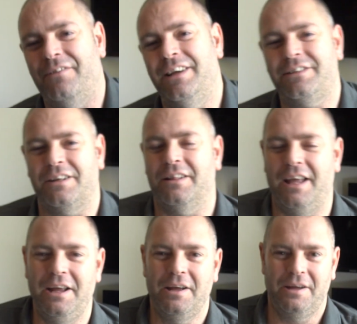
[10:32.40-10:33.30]

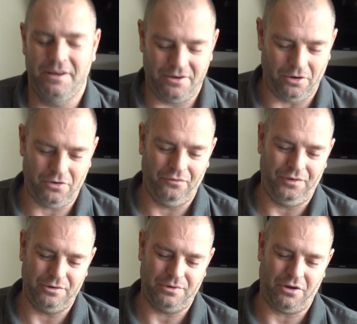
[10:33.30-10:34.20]
recently got
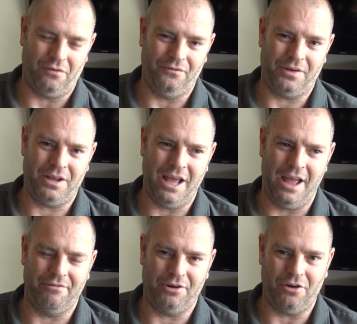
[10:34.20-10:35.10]
confused with
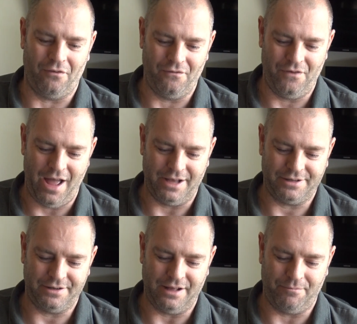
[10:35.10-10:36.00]
concave and
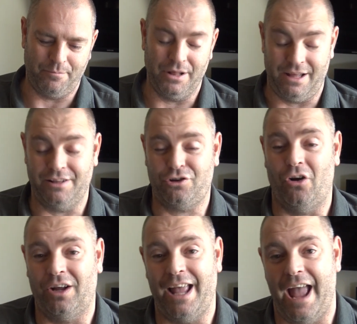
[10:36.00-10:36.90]
convex.
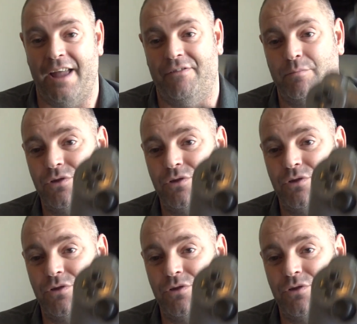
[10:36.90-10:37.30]
Concave, I'm